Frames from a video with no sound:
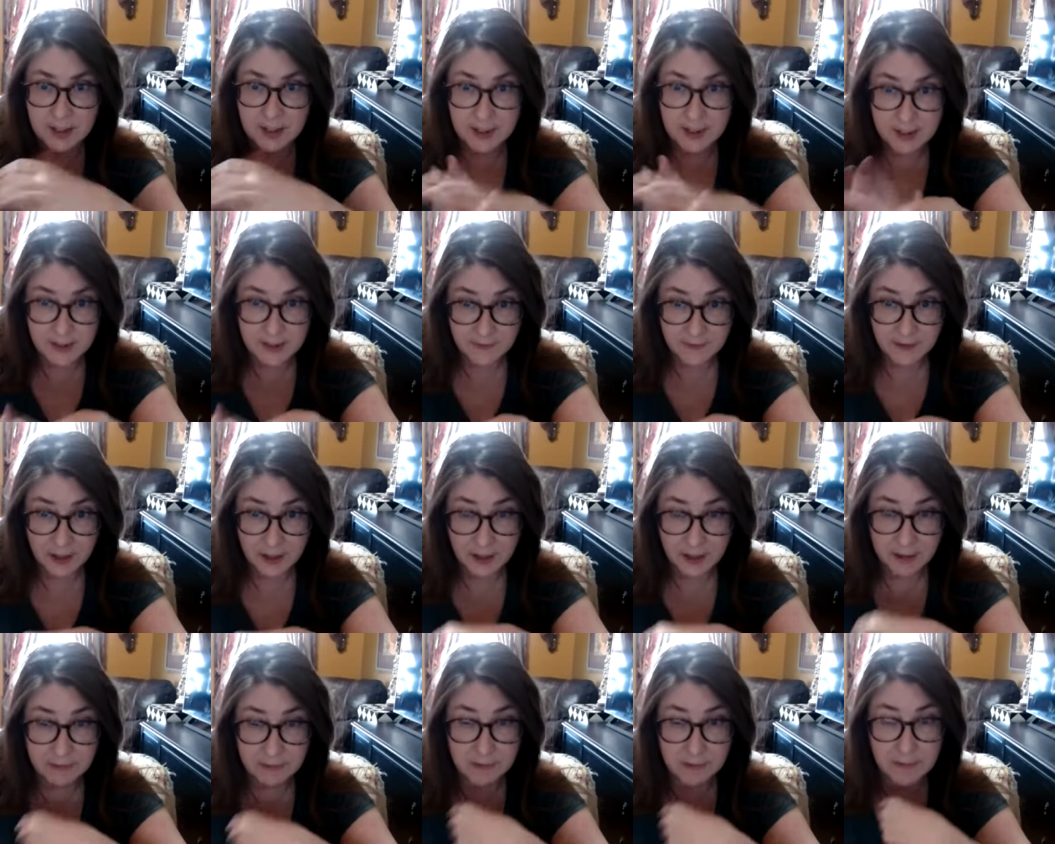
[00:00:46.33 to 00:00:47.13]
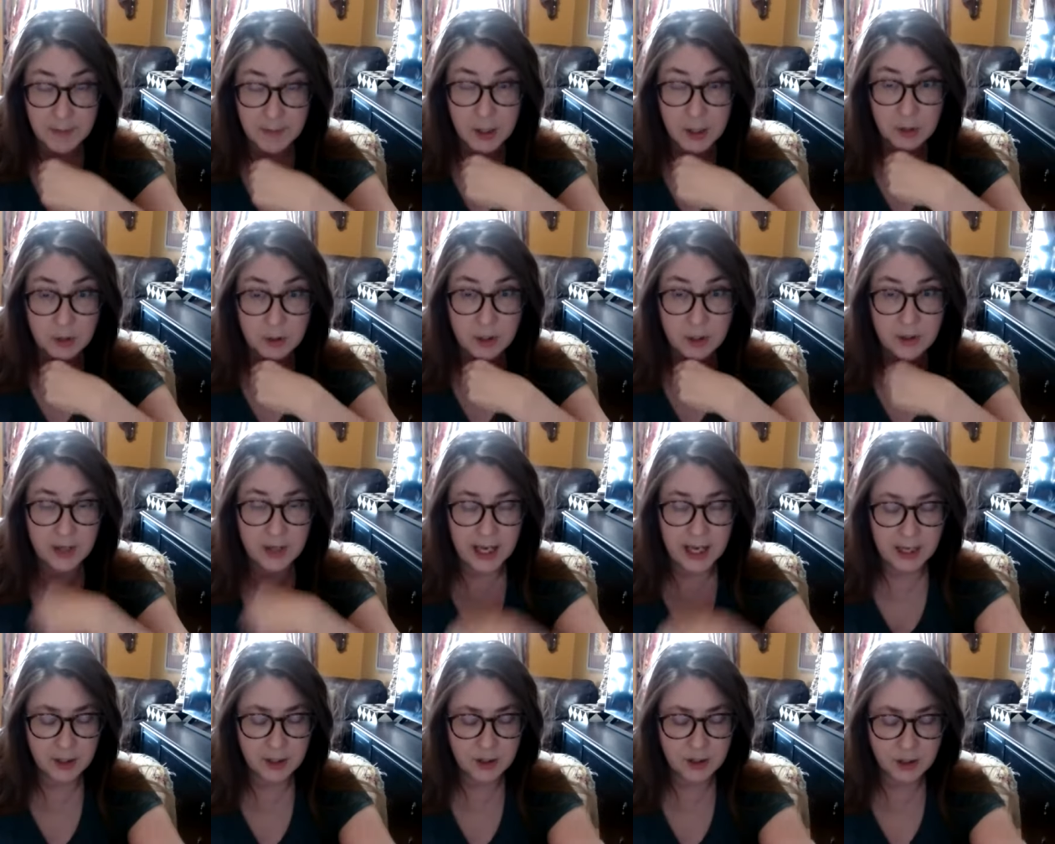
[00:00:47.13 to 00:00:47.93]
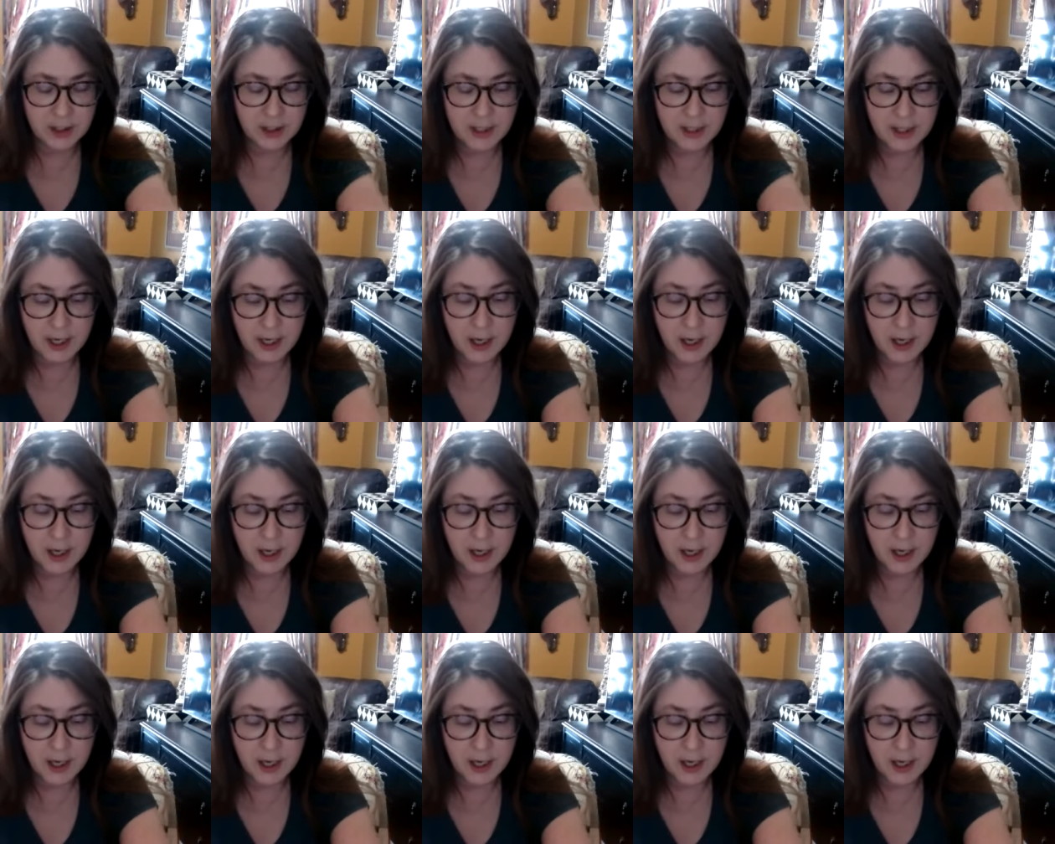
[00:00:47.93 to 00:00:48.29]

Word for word: It's a very remote location